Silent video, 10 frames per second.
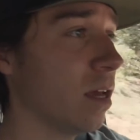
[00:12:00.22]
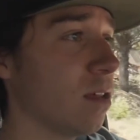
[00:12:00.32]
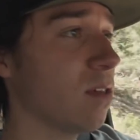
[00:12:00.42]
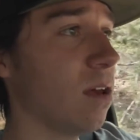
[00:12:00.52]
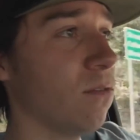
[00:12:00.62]

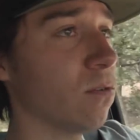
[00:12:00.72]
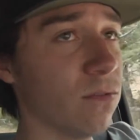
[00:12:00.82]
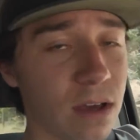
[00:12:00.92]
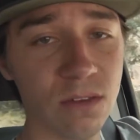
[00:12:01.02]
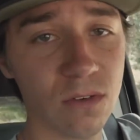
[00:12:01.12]
87 or
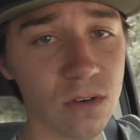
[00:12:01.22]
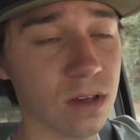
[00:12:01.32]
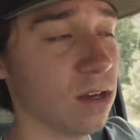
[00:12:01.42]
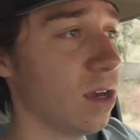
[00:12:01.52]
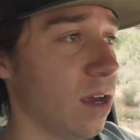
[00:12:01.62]
vice
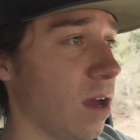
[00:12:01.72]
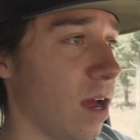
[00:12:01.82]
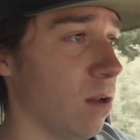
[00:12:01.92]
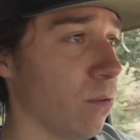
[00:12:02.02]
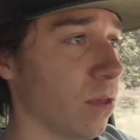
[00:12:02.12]
versa.
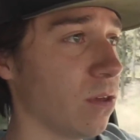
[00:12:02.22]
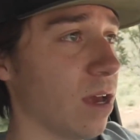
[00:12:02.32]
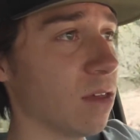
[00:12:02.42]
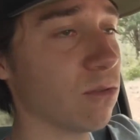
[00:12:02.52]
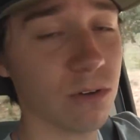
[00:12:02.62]
I don't think you
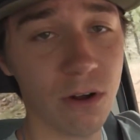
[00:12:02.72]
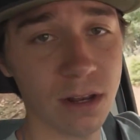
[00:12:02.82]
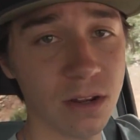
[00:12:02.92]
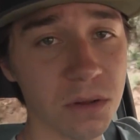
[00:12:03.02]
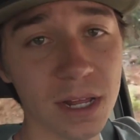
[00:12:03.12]
guys would
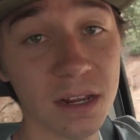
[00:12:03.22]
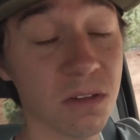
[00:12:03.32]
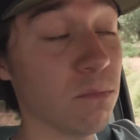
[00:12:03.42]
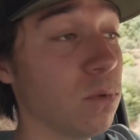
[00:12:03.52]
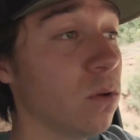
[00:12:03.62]
regret doing that. It's
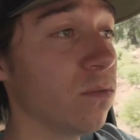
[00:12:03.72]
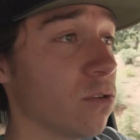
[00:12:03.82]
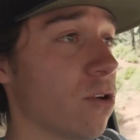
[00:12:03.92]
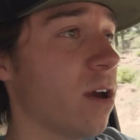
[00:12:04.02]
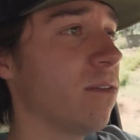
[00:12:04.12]
a beautiful
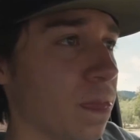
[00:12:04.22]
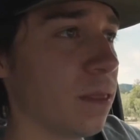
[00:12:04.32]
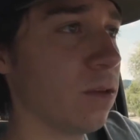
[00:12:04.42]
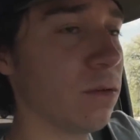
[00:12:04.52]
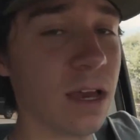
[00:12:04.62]
drive.
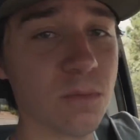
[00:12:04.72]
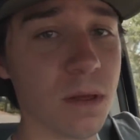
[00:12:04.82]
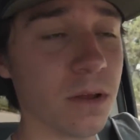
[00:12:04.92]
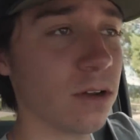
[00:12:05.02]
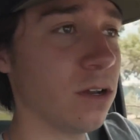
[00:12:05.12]
You guys
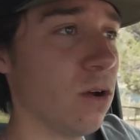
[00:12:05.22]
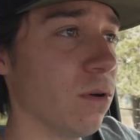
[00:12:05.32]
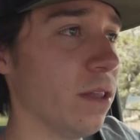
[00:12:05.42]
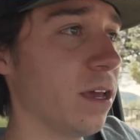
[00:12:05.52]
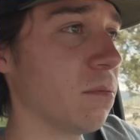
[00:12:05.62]
probably already know
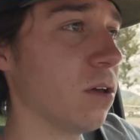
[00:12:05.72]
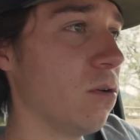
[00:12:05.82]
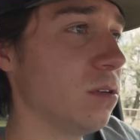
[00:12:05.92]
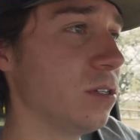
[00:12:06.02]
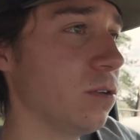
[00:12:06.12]
what lake I'm
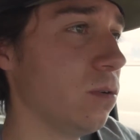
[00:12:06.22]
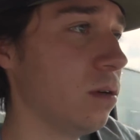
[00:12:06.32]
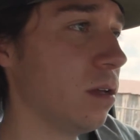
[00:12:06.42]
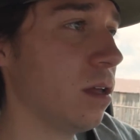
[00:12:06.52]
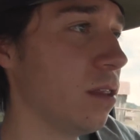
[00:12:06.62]
going to.
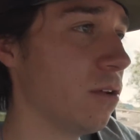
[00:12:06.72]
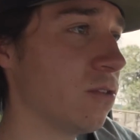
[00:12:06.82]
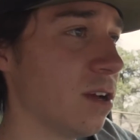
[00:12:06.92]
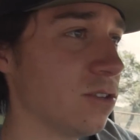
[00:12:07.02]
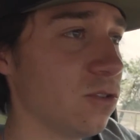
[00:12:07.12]

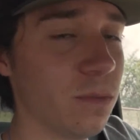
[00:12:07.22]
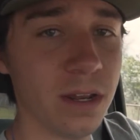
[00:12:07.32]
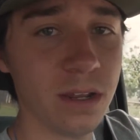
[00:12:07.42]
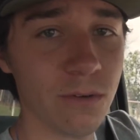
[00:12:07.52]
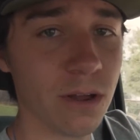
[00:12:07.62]
There's not too
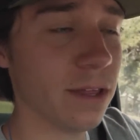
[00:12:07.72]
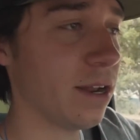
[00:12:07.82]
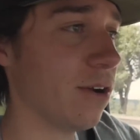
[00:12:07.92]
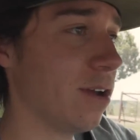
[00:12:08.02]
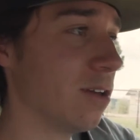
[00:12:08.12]
many around that
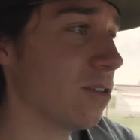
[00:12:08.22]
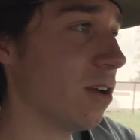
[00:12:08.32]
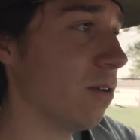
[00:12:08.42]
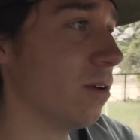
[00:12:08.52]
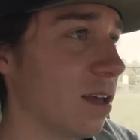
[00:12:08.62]
area,
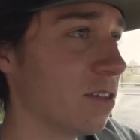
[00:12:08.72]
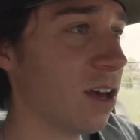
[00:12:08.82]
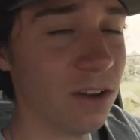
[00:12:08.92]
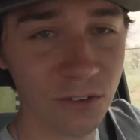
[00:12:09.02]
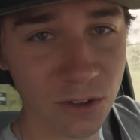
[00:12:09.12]
so it's
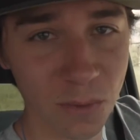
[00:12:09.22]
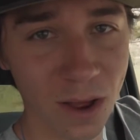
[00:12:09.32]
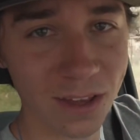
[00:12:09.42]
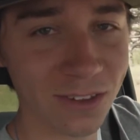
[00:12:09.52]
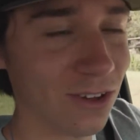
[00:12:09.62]
kind of a
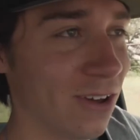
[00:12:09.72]
surprise. So